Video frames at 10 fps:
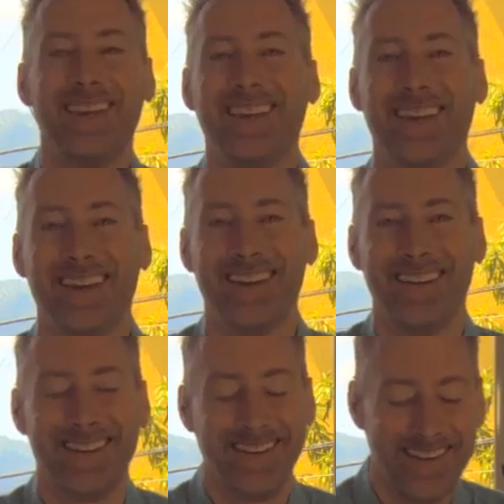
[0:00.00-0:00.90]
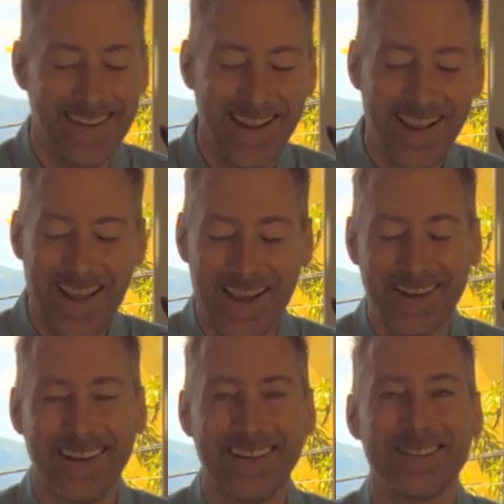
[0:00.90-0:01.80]
Yeah,
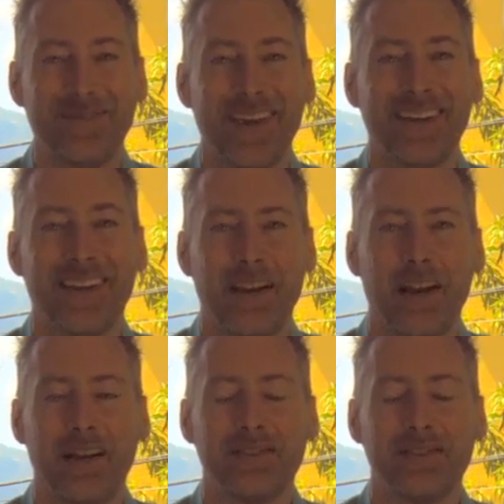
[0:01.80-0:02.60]
and it is a pen. And